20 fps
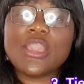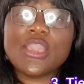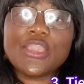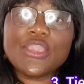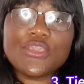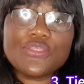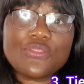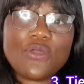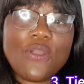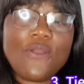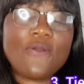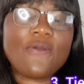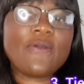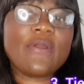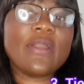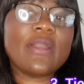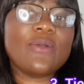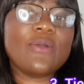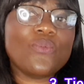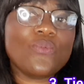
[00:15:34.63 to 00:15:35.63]
You know,
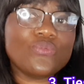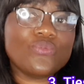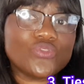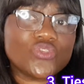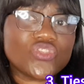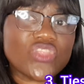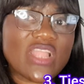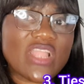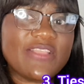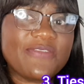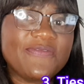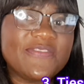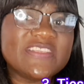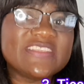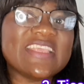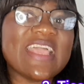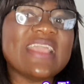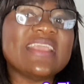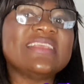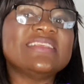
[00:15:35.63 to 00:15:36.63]
study
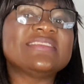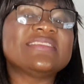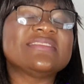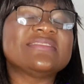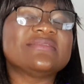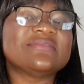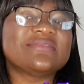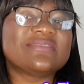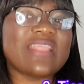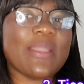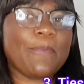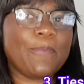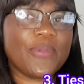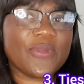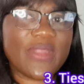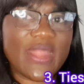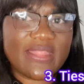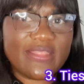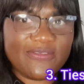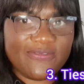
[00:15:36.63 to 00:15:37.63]
visa is
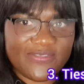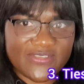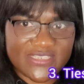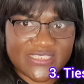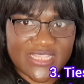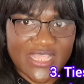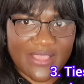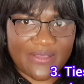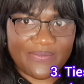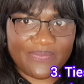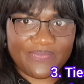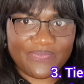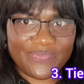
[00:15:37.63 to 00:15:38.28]
temporary visa.